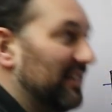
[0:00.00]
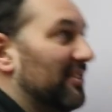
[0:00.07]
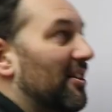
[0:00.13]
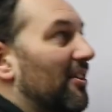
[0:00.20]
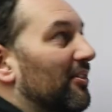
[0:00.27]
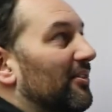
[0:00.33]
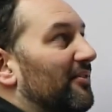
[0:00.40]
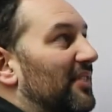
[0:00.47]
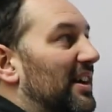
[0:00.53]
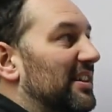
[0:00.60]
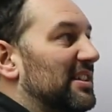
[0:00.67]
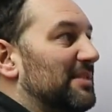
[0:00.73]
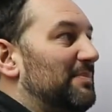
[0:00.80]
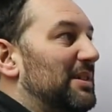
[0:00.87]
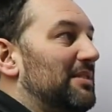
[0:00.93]
and all of that
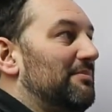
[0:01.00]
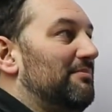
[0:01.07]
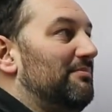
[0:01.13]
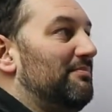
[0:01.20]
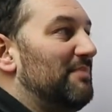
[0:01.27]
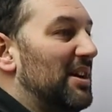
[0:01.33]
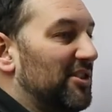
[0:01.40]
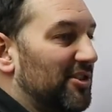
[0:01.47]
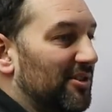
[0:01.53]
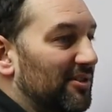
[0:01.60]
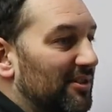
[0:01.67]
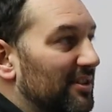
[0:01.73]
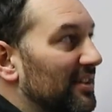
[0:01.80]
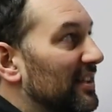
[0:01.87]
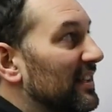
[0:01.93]
is being
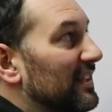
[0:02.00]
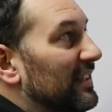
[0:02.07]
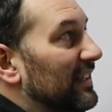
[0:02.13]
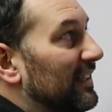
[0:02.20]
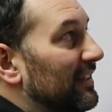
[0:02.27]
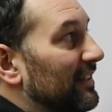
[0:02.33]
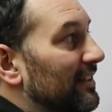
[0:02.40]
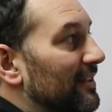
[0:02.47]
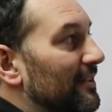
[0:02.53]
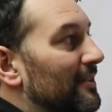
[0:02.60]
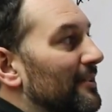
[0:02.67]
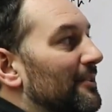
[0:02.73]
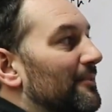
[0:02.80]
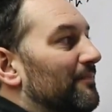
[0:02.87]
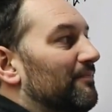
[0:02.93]
measured in
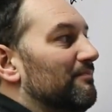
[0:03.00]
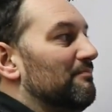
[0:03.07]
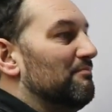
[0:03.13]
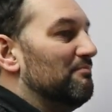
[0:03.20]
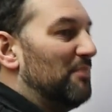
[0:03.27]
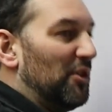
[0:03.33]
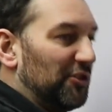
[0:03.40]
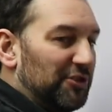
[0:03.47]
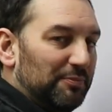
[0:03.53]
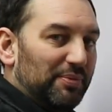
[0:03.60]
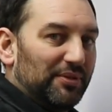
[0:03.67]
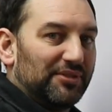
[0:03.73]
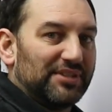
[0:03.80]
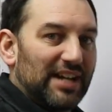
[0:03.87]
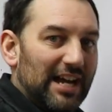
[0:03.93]

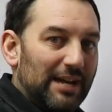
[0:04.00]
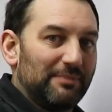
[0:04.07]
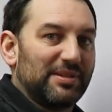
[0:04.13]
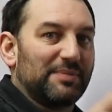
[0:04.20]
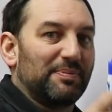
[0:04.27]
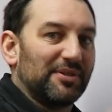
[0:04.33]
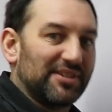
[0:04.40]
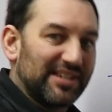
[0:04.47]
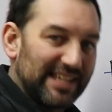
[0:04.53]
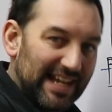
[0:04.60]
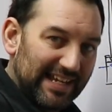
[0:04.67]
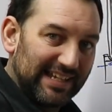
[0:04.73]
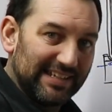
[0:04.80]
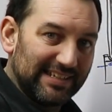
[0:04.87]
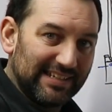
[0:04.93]
multiple times per
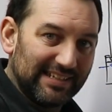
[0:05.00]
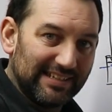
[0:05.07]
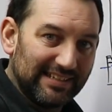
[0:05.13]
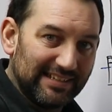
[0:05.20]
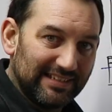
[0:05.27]
second.